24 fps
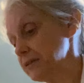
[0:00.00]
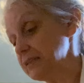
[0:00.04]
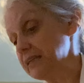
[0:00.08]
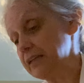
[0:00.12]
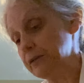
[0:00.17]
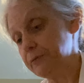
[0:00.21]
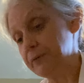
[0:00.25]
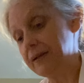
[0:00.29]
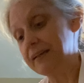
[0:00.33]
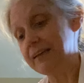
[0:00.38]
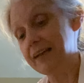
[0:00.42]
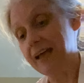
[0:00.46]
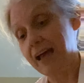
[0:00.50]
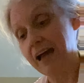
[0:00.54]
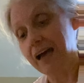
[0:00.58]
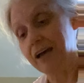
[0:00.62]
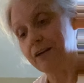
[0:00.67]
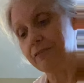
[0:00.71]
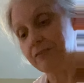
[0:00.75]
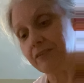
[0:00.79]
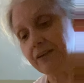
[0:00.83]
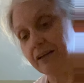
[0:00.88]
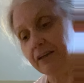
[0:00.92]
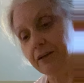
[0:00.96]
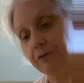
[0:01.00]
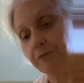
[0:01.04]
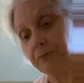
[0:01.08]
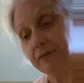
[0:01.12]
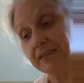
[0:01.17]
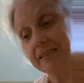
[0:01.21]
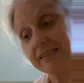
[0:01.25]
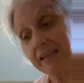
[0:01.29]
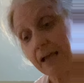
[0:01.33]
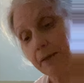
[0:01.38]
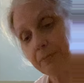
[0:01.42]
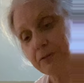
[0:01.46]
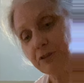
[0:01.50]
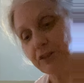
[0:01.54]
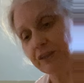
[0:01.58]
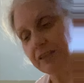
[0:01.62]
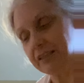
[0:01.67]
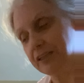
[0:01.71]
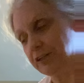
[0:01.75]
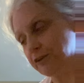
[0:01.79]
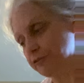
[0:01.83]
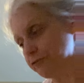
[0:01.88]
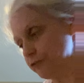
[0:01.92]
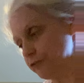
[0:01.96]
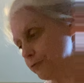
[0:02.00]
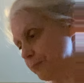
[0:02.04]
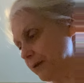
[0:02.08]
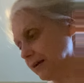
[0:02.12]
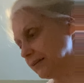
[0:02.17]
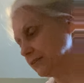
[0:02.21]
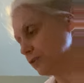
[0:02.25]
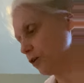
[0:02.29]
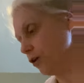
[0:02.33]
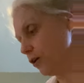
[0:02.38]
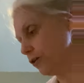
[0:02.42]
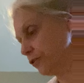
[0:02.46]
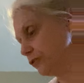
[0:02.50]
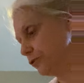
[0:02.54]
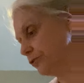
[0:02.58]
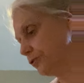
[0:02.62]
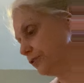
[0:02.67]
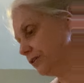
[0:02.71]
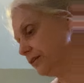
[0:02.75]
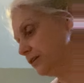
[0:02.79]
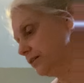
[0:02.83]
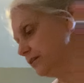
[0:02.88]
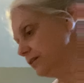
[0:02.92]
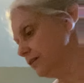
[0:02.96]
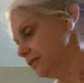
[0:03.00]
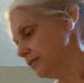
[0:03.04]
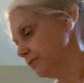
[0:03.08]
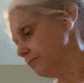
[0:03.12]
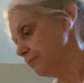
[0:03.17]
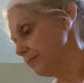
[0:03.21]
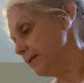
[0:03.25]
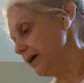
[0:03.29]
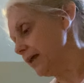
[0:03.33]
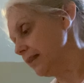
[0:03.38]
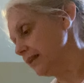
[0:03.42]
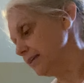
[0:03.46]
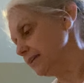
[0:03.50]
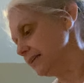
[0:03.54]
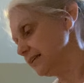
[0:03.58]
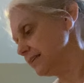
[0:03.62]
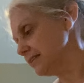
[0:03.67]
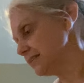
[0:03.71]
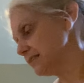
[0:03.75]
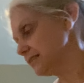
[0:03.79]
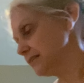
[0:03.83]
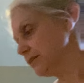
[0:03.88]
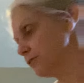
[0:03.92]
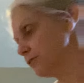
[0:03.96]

was getting ready to have a reception here for my daughter Melanie's